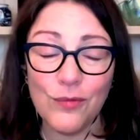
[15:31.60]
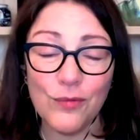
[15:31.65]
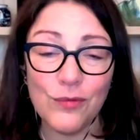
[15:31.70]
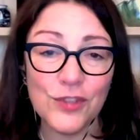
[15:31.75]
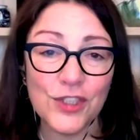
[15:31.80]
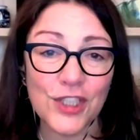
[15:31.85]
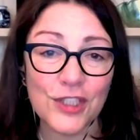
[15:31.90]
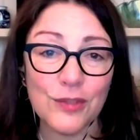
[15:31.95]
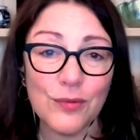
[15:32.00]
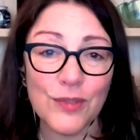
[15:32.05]

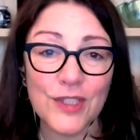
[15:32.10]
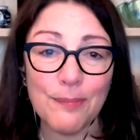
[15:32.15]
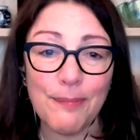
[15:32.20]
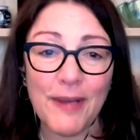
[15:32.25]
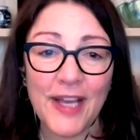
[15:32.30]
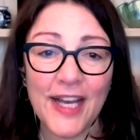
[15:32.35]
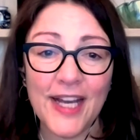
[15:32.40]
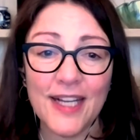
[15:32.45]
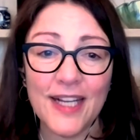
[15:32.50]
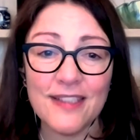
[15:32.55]
just was
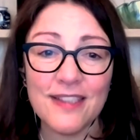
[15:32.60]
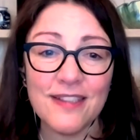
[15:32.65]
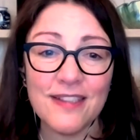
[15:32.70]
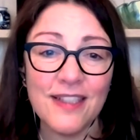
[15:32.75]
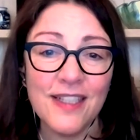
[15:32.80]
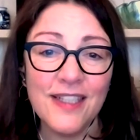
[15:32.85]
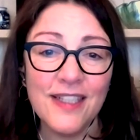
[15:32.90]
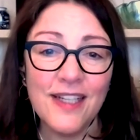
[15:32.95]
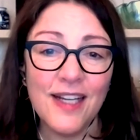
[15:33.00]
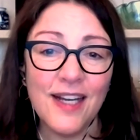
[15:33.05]
passed
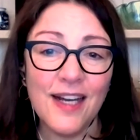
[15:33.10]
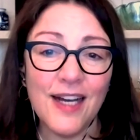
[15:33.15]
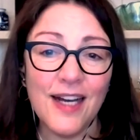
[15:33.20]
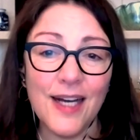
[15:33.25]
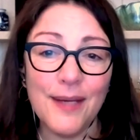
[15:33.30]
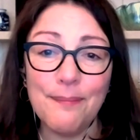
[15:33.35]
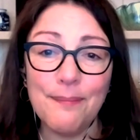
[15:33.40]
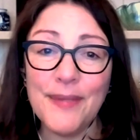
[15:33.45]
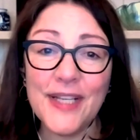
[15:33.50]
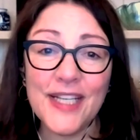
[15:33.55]

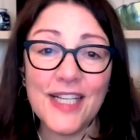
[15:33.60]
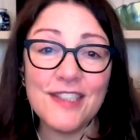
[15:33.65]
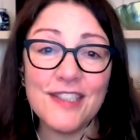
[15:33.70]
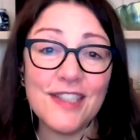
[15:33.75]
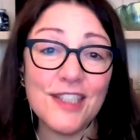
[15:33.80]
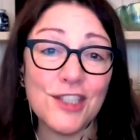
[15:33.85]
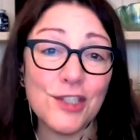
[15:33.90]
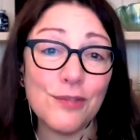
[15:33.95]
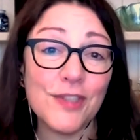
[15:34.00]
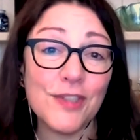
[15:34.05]
um, because
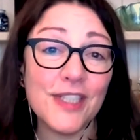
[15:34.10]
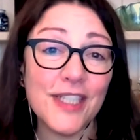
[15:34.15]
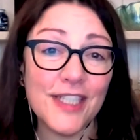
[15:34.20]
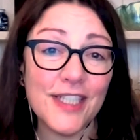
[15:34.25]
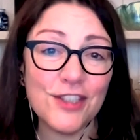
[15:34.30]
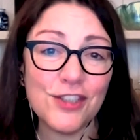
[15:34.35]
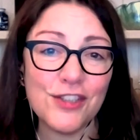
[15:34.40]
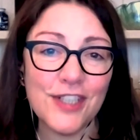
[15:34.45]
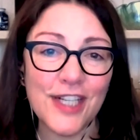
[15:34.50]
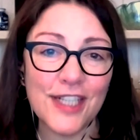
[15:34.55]
this really
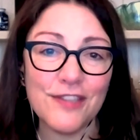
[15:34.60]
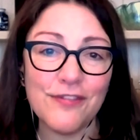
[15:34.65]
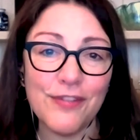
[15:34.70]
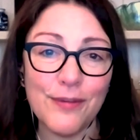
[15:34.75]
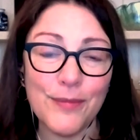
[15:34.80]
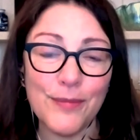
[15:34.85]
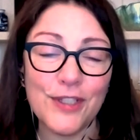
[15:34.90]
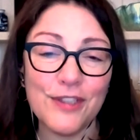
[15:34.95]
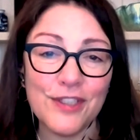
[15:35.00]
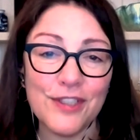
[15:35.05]
is
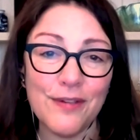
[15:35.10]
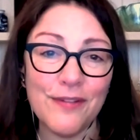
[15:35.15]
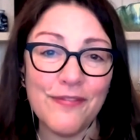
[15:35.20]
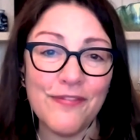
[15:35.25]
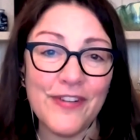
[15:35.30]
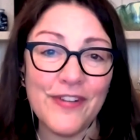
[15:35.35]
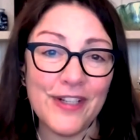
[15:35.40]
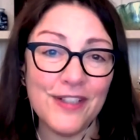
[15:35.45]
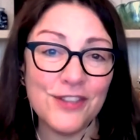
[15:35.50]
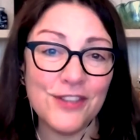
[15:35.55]

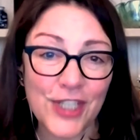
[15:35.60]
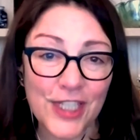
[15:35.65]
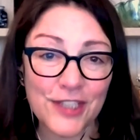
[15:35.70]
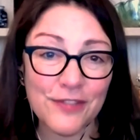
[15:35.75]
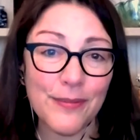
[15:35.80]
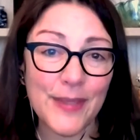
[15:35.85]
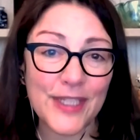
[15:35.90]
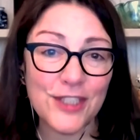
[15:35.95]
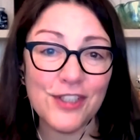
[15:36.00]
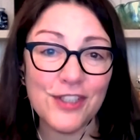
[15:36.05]

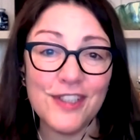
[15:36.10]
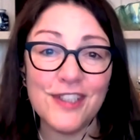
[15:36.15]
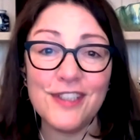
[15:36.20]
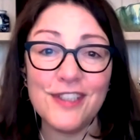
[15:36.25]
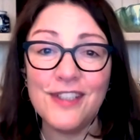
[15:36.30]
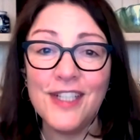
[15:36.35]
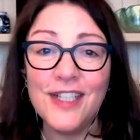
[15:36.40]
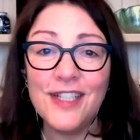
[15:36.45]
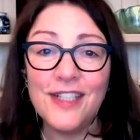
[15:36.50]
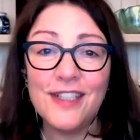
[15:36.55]

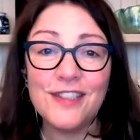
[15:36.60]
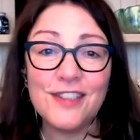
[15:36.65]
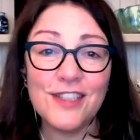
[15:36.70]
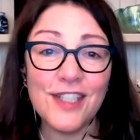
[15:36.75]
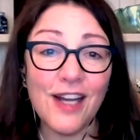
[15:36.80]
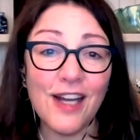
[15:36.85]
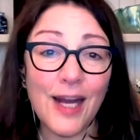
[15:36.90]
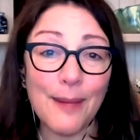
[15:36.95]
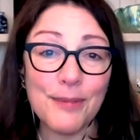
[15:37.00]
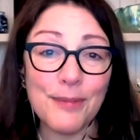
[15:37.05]
transformational
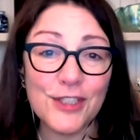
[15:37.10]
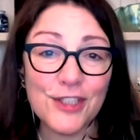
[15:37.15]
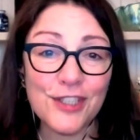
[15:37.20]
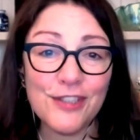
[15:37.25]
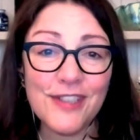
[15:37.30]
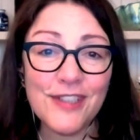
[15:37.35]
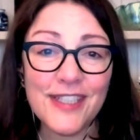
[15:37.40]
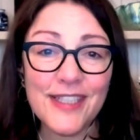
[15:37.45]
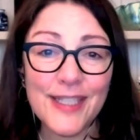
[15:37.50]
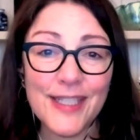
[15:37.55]
to
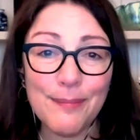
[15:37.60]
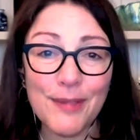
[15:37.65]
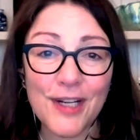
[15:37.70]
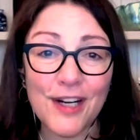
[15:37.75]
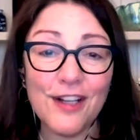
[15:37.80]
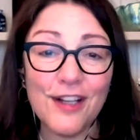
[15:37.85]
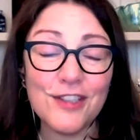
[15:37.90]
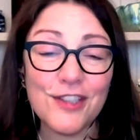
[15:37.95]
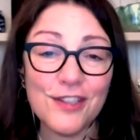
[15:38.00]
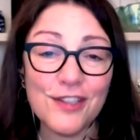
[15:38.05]
opportunity, but
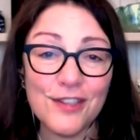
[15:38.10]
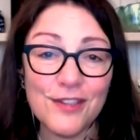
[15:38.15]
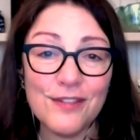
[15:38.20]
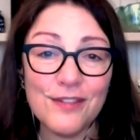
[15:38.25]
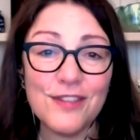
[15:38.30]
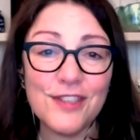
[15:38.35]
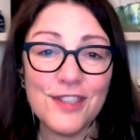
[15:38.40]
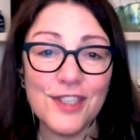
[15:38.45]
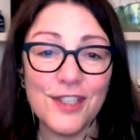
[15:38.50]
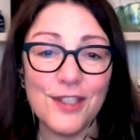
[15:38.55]

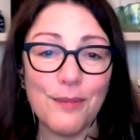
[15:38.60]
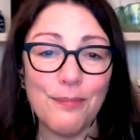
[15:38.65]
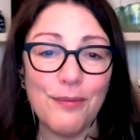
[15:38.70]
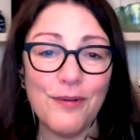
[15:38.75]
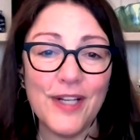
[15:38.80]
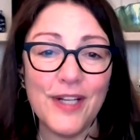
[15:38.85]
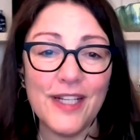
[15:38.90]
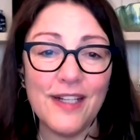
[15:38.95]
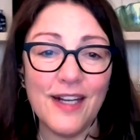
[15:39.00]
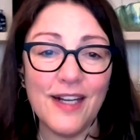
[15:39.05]
also to your
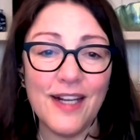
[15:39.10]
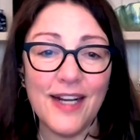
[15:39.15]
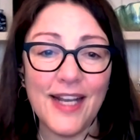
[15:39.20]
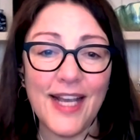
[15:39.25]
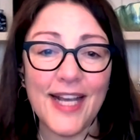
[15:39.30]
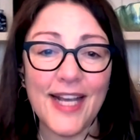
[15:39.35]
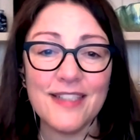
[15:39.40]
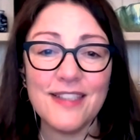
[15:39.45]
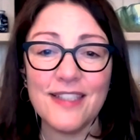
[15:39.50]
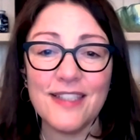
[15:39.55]
point on
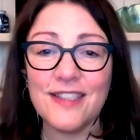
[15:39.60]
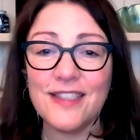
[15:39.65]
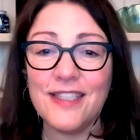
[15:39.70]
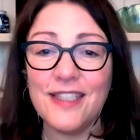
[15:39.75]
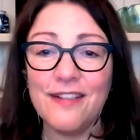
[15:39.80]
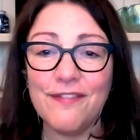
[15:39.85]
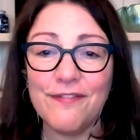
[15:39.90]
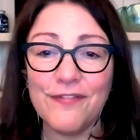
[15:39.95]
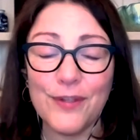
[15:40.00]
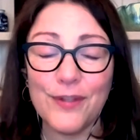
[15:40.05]
access to
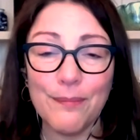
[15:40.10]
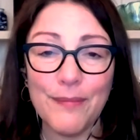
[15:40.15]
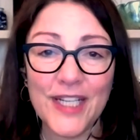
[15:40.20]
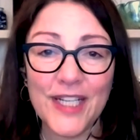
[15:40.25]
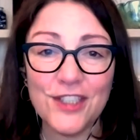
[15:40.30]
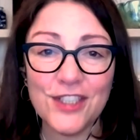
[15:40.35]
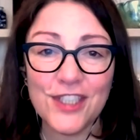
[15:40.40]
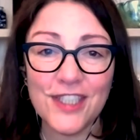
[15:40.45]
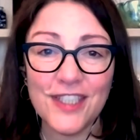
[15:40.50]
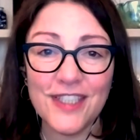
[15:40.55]

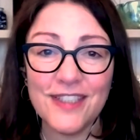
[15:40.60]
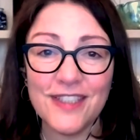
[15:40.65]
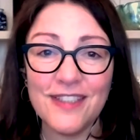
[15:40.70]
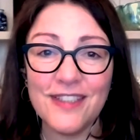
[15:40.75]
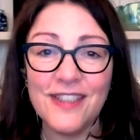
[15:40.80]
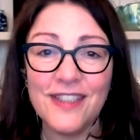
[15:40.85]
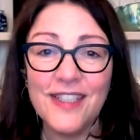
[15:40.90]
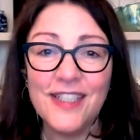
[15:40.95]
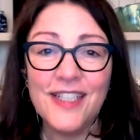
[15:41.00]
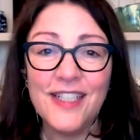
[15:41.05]

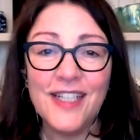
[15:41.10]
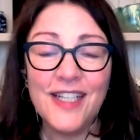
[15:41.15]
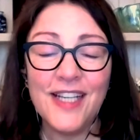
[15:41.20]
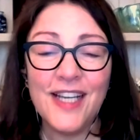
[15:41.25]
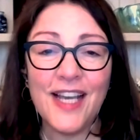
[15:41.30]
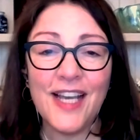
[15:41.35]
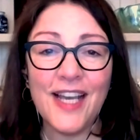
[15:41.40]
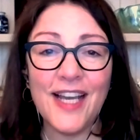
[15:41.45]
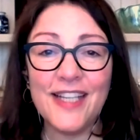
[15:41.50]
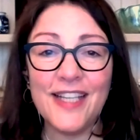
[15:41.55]
information.
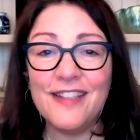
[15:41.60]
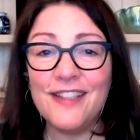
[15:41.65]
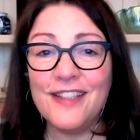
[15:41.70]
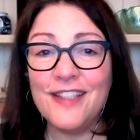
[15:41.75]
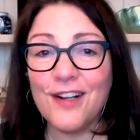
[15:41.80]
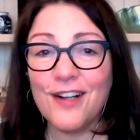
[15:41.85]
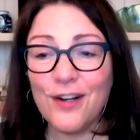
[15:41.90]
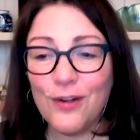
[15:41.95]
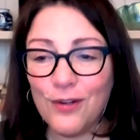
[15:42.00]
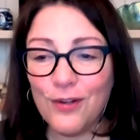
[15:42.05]
And
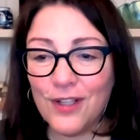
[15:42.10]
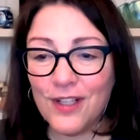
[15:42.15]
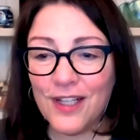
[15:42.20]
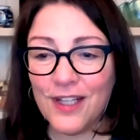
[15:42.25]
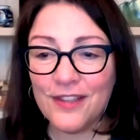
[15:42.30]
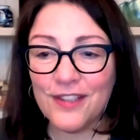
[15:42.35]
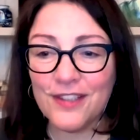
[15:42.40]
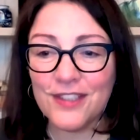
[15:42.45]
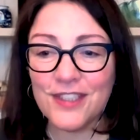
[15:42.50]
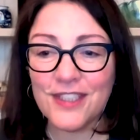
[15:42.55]
there are a whole
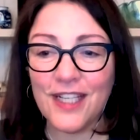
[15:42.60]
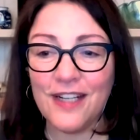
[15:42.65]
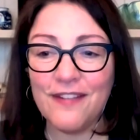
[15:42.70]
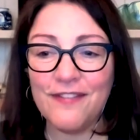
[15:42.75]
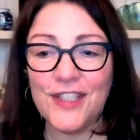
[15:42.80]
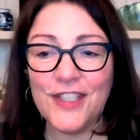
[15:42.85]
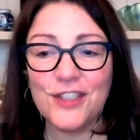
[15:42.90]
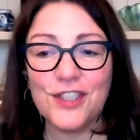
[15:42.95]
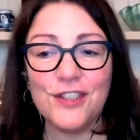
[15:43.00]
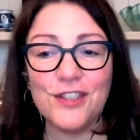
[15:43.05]
other set of
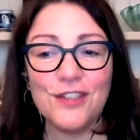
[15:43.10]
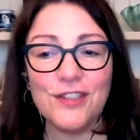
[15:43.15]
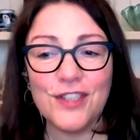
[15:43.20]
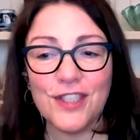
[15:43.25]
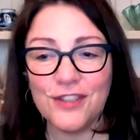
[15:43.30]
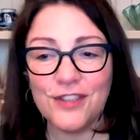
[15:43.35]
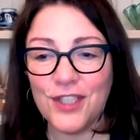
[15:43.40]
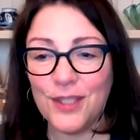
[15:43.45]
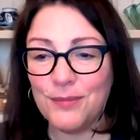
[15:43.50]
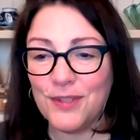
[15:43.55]
issues
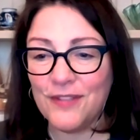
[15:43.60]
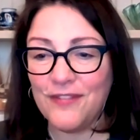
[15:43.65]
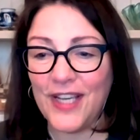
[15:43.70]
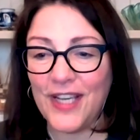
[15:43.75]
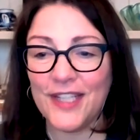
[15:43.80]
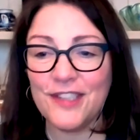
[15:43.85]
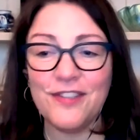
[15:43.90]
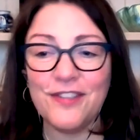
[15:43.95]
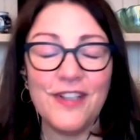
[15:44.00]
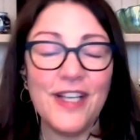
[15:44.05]
in terms of
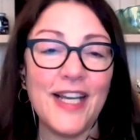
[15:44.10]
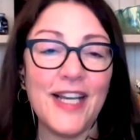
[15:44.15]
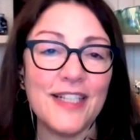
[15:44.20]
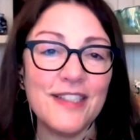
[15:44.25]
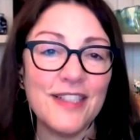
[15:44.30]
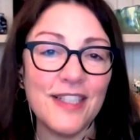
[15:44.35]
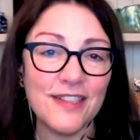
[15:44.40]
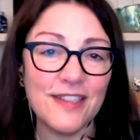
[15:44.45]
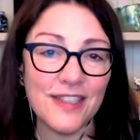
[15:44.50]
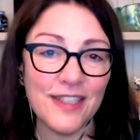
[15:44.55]

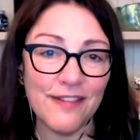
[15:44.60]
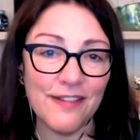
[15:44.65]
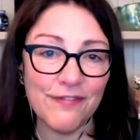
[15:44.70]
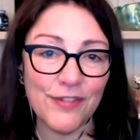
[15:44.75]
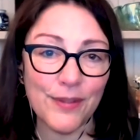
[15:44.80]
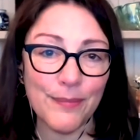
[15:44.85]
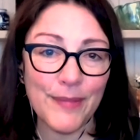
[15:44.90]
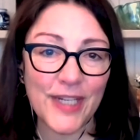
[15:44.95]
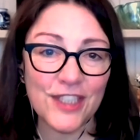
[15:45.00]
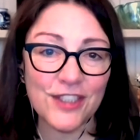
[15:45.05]
access to
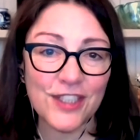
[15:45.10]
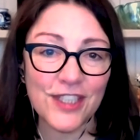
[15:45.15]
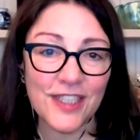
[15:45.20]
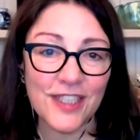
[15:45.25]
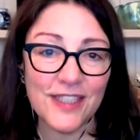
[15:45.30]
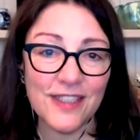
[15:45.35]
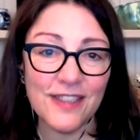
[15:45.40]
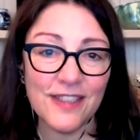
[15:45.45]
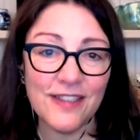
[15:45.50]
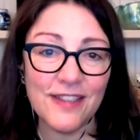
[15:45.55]

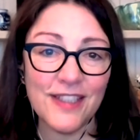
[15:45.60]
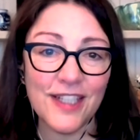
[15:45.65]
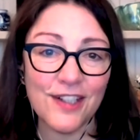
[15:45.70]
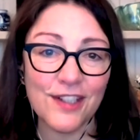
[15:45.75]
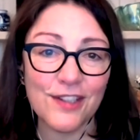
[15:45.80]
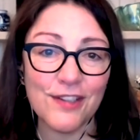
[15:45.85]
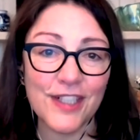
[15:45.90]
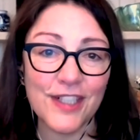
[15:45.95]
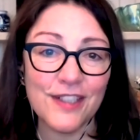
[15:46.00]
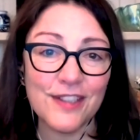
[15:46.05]
information that are
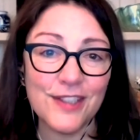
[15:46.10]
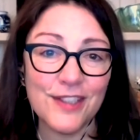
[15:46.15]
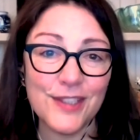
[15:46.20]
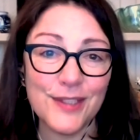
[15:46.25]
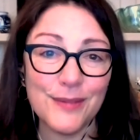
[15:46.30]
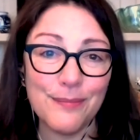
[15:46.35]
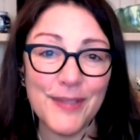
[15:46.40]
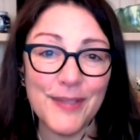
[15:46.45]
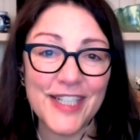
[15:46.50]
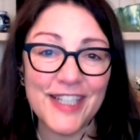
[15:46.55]

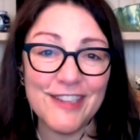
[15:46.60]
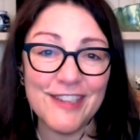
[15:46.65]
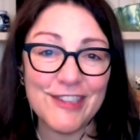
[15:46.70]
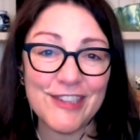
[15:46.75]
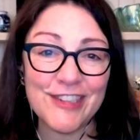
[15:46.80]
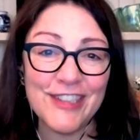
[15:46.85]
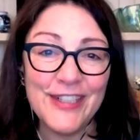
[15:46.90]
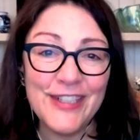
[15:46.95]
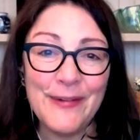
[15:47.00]
critical because